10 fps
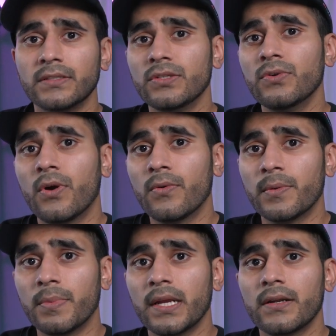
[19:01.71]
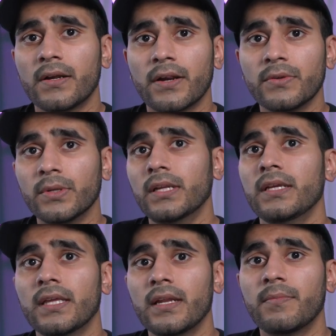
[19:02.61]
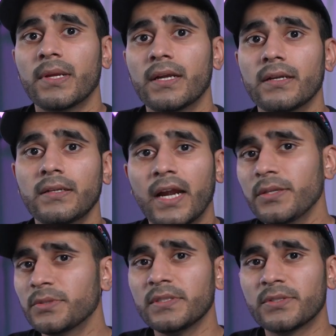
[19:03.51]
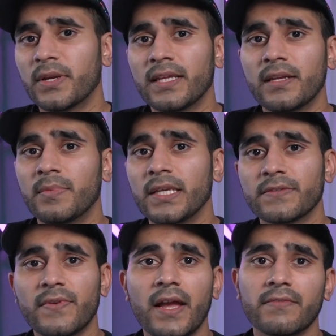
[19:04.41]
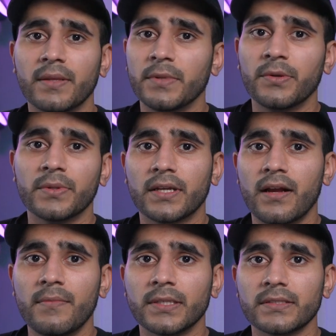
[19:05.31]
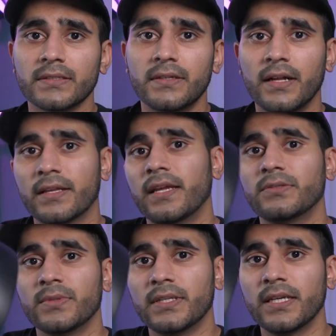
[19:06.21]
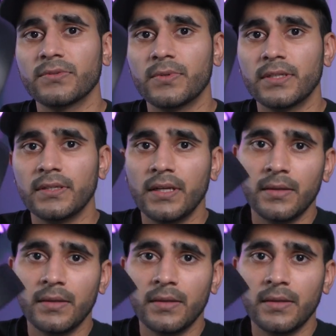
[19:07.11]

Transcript: Do you own a pair? Are you gonna get a pair? Are you still trying to get a PS5? Let me know in the comments. I'll catch you in the next one.